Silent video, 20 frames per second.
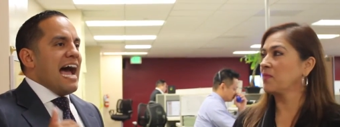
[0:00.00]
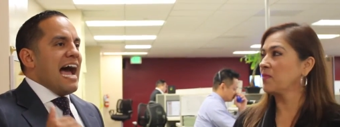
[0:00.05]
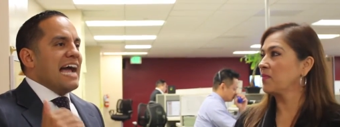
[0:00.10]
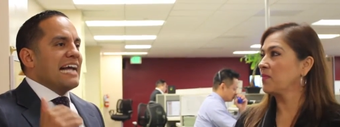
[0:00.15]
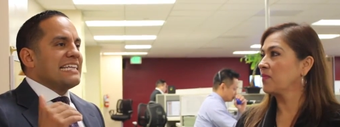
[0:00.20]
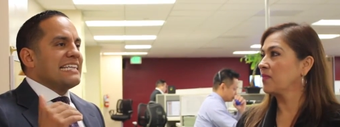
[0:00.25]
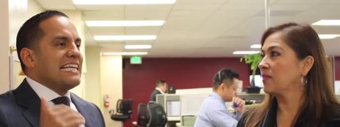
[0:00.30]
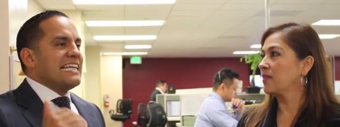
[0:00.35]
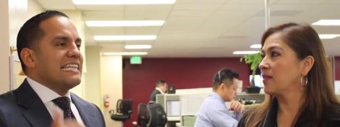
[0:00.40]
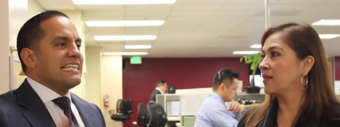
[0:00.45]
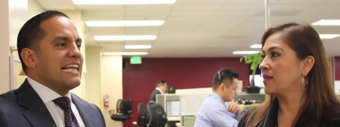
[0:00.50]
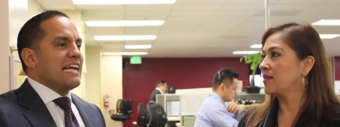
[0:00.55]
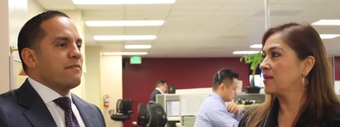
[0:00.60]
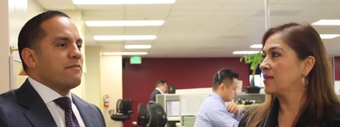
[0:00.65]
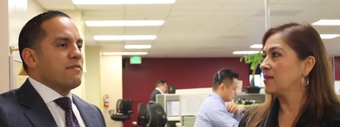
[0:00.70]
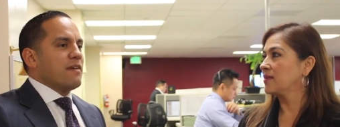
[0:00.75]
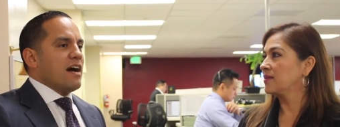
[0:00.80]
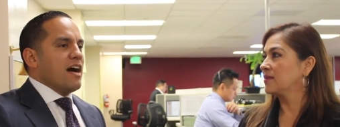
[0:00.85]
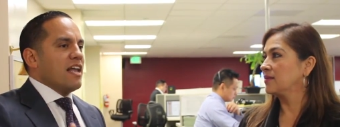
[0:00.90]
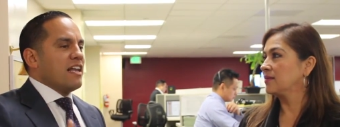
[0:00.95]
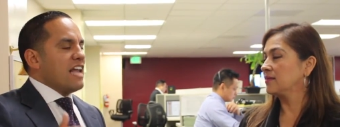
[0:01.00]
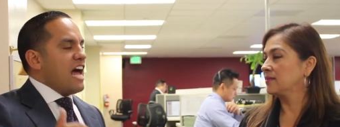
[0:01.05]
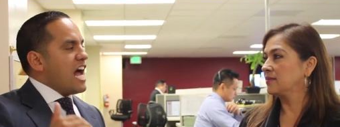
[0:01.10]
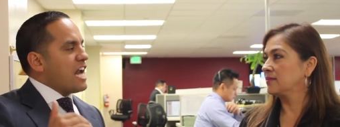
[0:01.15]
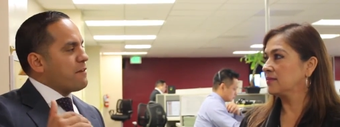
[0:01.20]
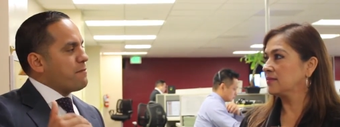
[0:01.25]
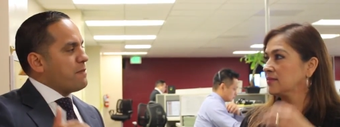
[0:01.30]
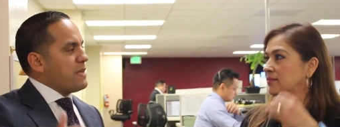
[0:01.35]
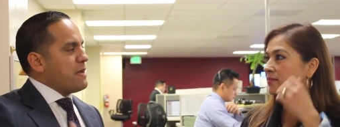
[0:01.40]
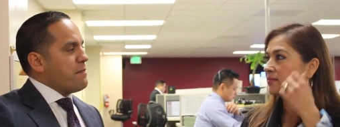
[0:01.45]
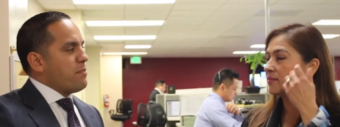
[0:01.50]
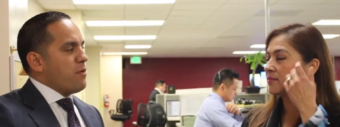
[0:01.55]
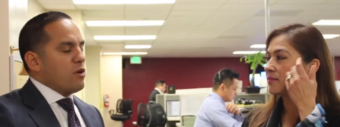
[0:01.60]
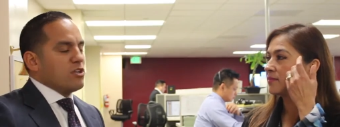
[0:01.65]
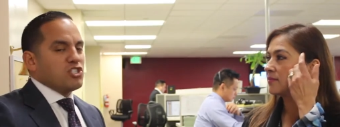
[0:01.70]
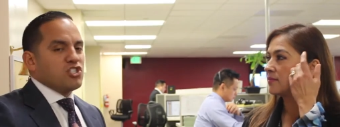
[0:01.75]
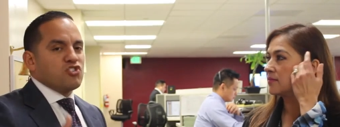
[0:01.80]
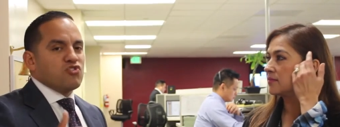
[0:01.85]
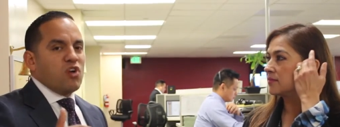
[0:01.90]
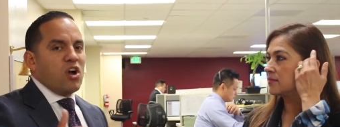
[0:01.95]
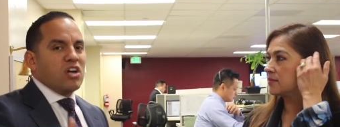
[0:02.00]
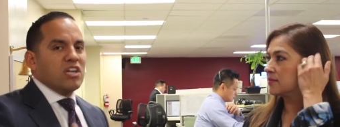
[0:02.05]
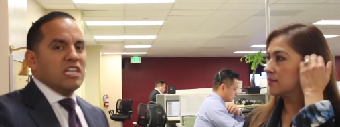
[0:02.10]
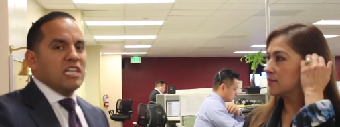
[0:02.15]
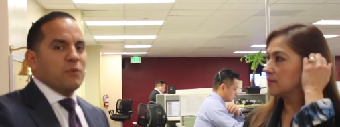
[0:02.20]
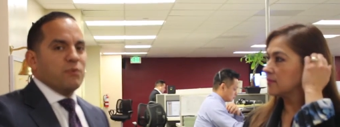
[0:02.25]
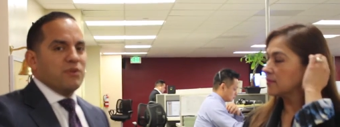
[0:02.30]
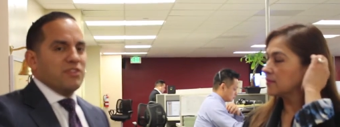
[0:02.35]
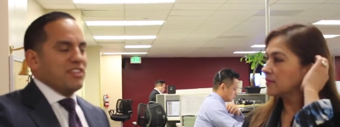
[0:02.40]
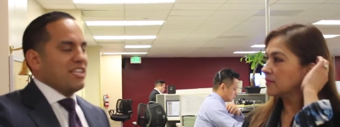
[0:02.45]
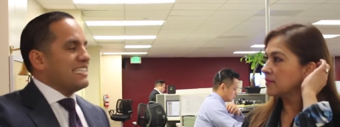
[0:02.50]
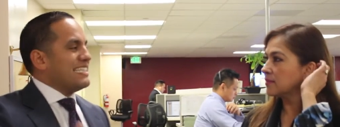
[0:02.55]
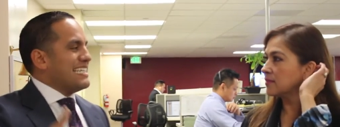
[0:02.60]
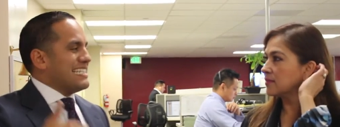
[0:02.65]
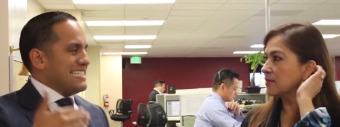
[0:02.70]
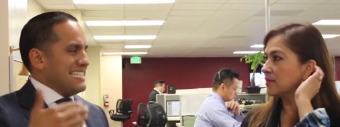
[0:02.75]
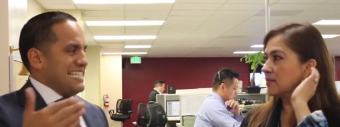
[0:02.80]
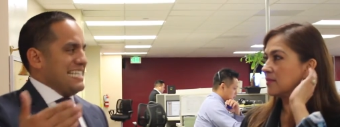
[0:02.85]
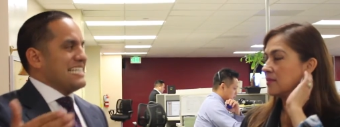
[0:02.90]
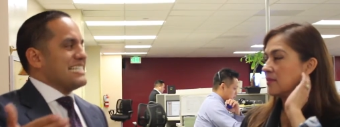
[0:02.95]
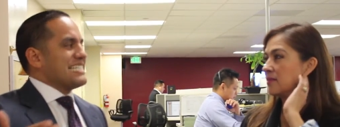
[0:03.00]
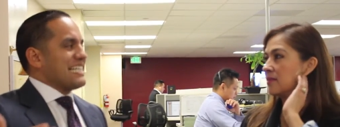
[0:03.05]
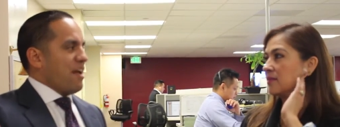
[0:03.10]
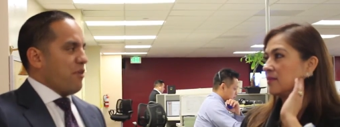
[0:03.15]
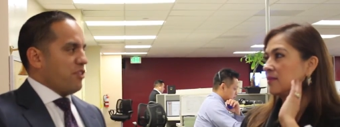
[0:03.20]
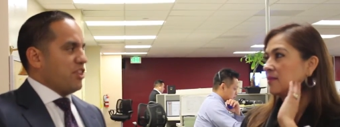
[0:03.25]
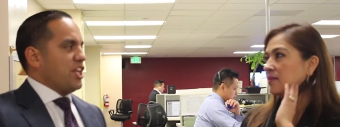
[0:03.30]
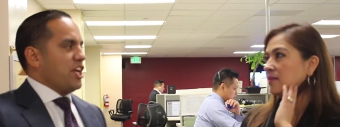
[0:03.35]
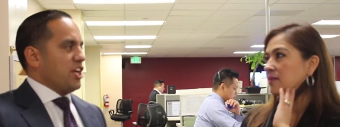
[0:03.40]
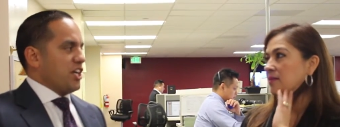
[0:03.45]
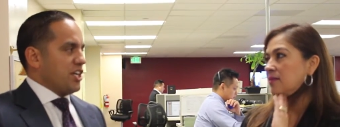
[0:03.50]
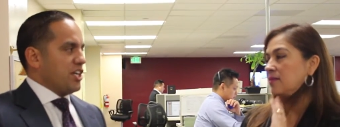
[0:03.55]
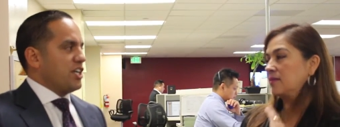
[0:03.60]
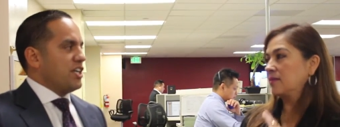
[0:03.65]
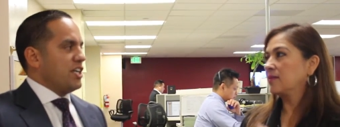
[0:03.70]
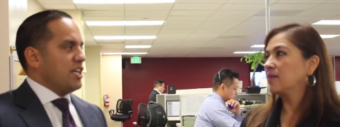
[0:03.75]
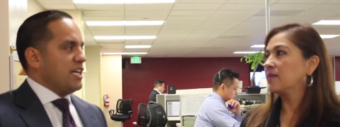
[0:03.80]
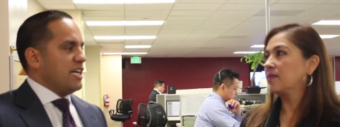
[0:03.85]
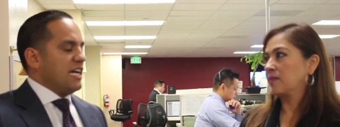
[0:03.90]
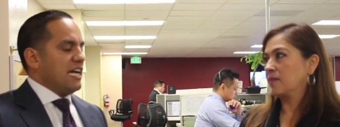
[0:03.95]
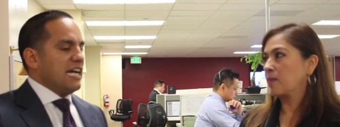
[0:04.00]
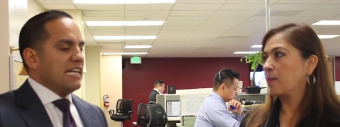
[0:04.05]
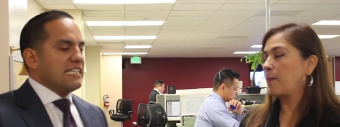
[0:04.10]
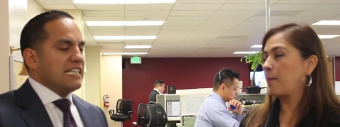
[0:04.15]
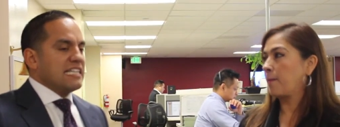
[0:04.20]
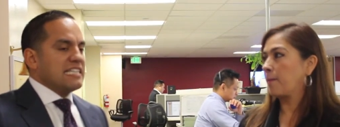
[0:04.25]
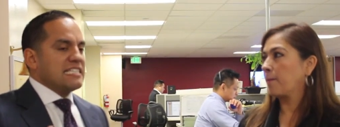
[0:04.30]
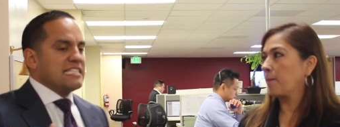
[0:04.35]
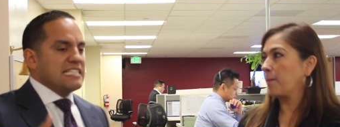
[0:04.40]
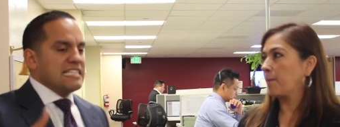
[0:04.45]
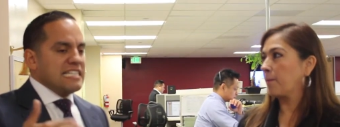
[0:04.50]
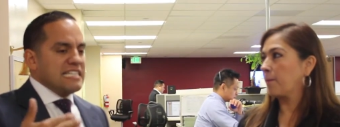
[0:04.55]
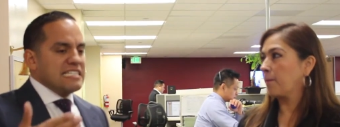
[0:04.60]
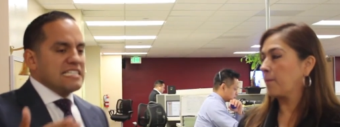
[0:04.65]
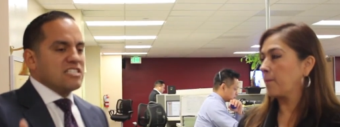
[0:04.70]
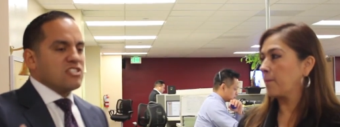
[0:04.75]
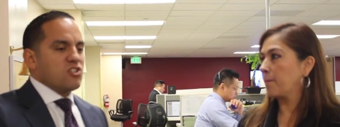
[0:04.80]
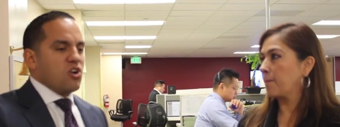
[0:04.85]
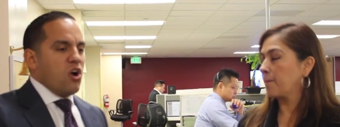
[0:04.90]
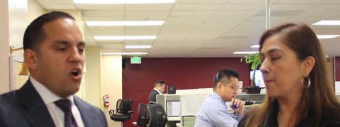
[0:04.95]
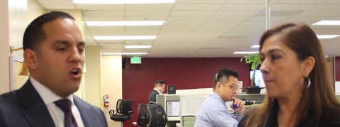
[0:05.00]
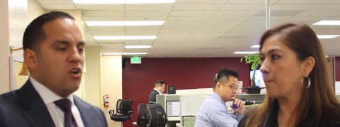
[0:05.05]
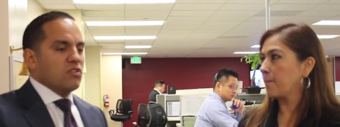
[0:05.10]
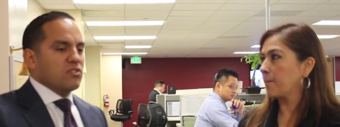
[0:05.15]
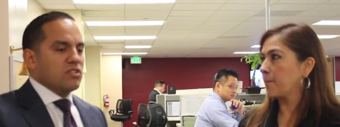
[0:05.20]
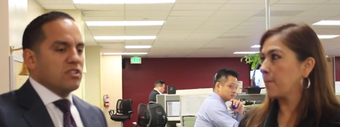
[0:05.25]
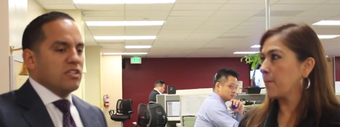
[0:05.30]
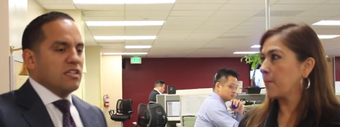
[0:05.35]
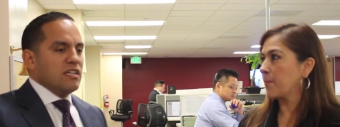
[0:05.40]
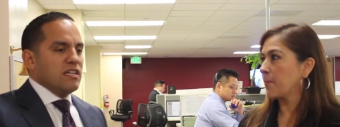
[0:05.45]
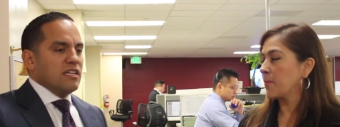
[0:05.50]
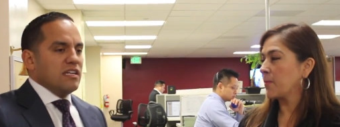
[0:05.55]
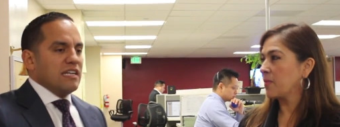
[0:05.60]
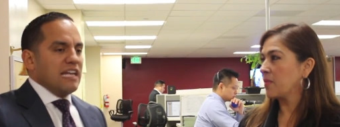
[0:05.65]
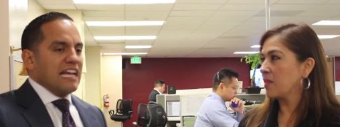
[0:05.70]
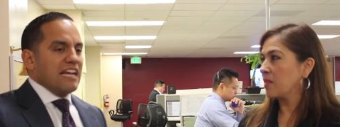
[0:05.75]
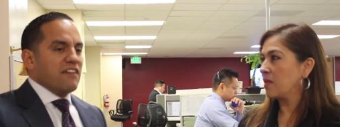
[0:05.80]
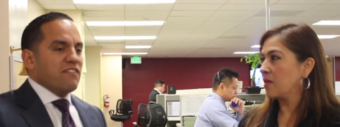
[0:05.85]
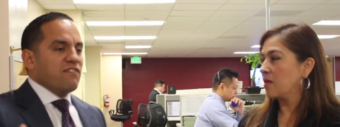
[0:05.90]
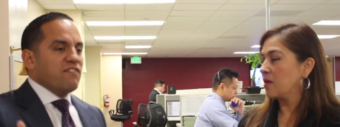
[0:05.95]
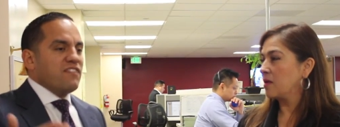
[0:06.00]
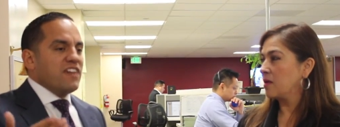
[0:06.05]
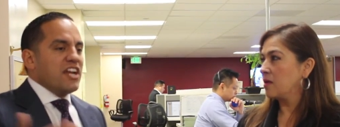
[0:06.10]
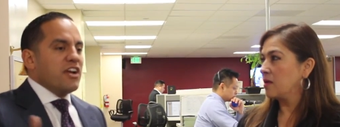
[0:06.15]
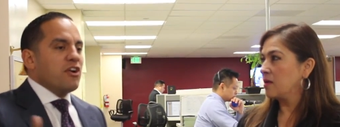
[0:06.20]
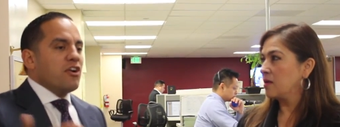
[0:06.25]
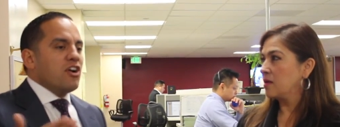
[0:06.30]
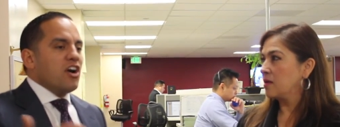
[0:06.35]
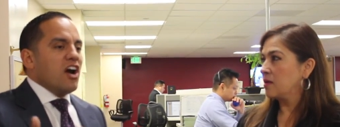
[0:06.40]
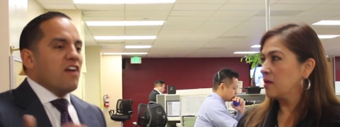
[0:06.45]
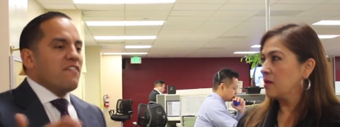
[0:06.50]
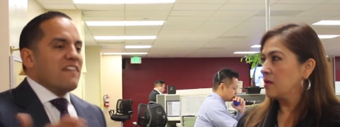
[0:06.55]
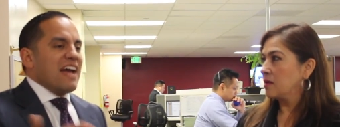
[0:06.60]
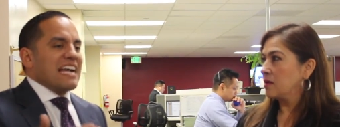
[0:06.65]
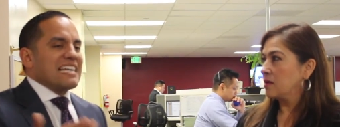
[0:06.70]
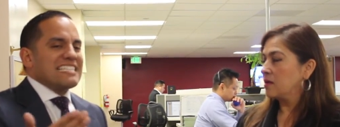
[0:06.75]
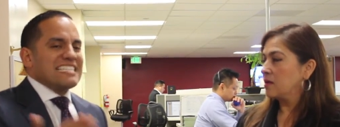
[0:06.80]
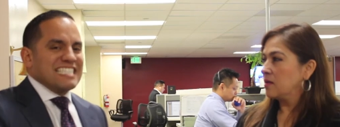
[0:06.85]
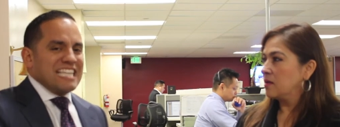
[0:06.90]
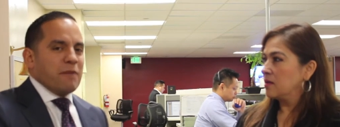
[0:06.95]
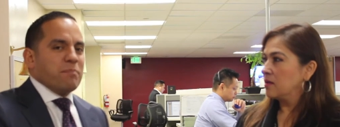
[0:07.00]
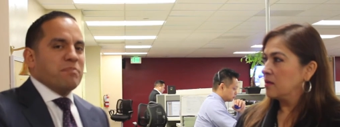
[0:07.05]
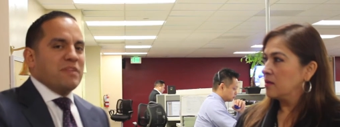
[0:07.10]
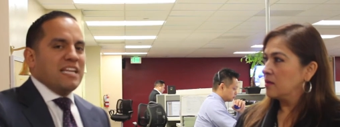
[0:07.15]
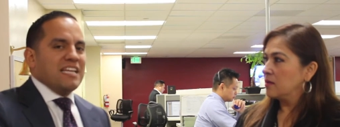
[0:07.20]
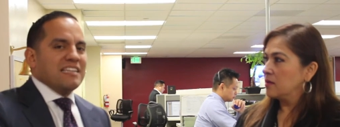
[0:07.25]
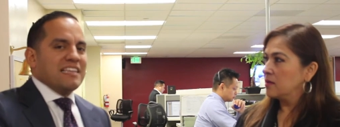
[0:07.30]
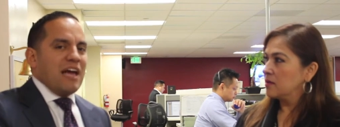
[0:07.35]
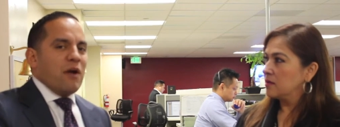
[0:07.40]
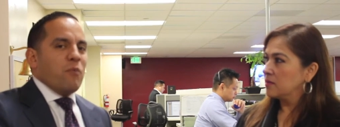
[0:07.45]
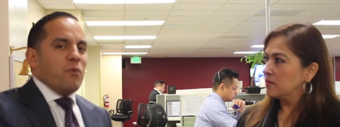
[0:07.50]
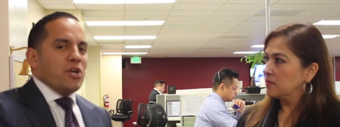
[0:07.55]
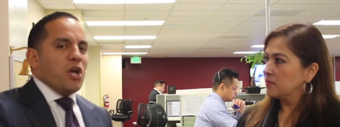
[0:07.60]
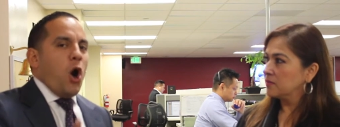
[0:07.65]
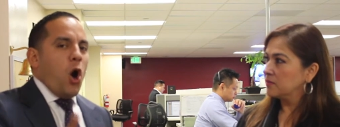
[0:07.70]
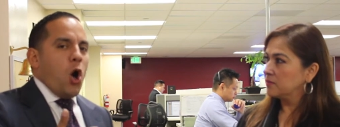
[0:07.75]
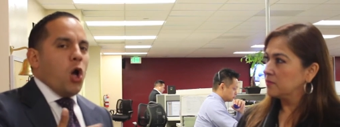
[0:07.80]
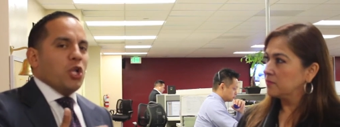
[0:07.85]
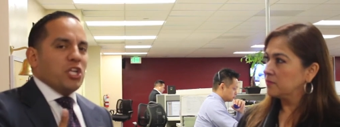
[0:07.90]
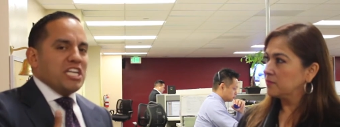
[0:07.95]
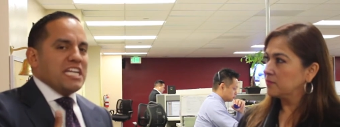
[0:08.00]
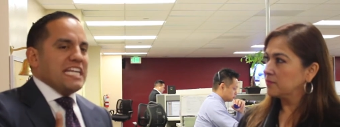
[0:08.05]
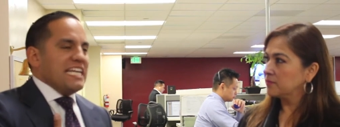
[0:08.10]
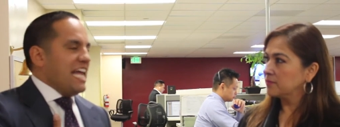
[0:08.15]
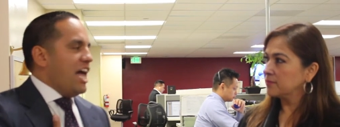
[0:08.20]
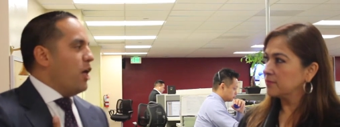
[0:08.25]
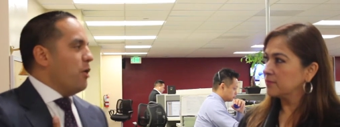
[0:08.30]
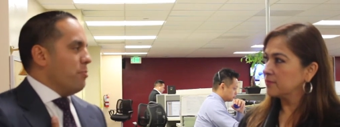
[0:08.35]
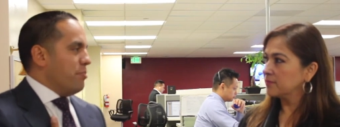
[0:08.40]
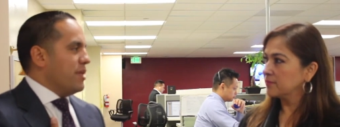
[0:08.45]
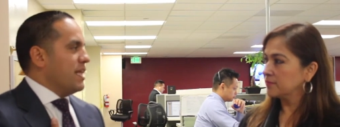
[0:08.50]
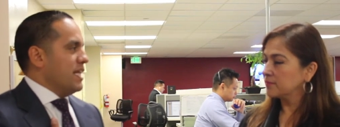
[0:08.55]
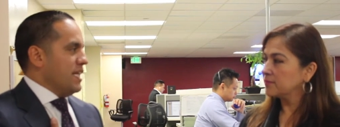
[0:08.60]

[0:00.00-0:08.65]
Speaker 1: I, think that a lot of people are struggling with a disease out there. And the disease is called like fear of accepting that we all need help.